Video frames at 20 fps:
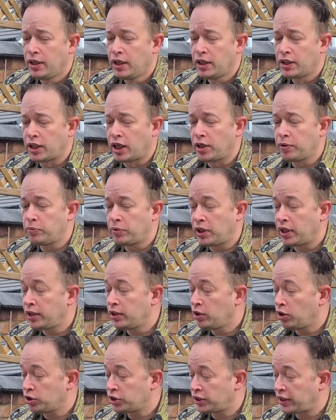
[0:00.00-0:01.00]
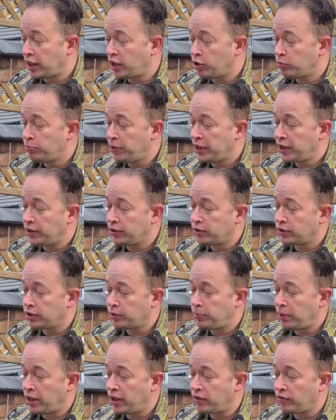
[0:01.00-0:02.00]
I lost out bidding on a
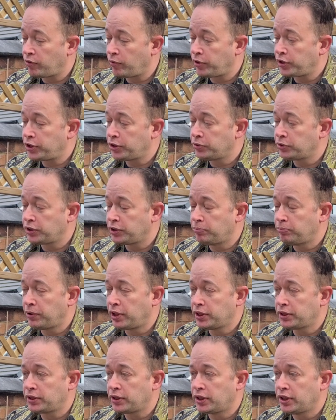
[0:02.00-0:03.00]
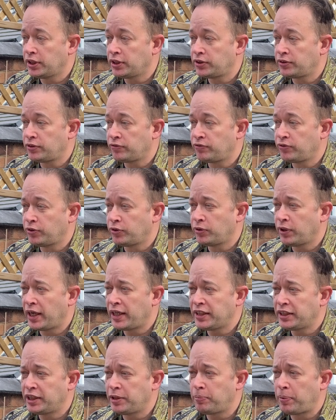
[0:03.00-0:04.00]
pair of originals in my size for
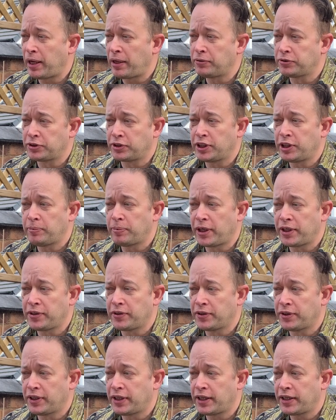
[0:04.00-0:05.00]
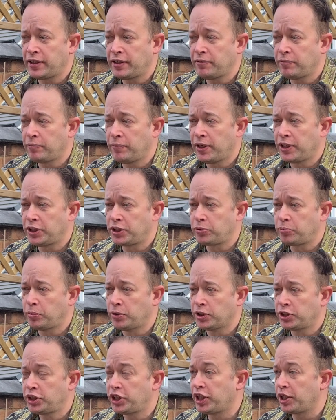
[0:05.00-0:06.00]
£80 on eBay the other day, which were
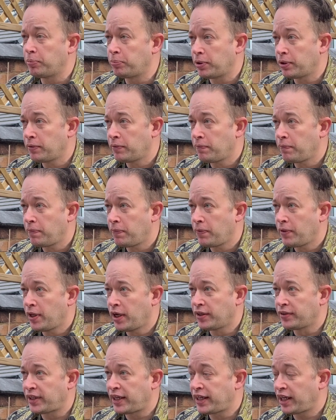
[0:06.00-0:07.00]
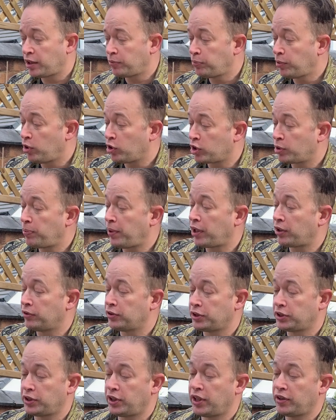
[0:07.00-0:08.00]
cheap. Yeah. And they had marker pen on the
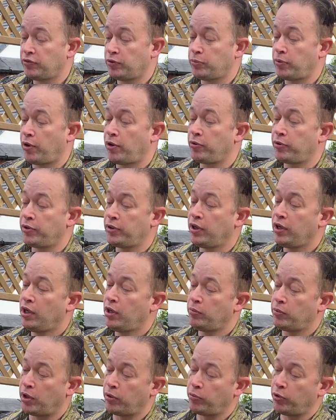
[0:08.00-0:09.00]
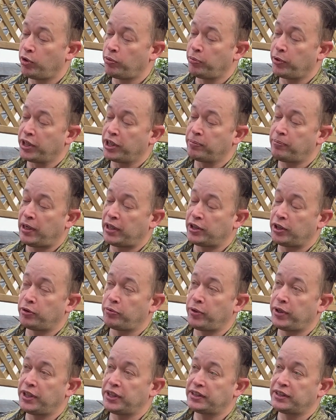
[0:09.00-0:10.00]
side of them where a Royal Marine Commando had
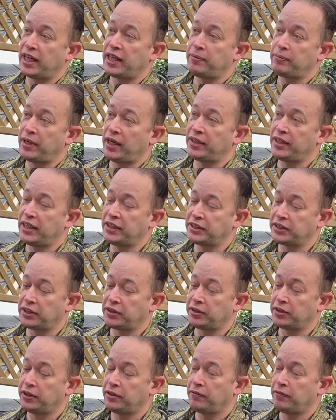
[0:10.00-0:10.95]
written his name down the inside.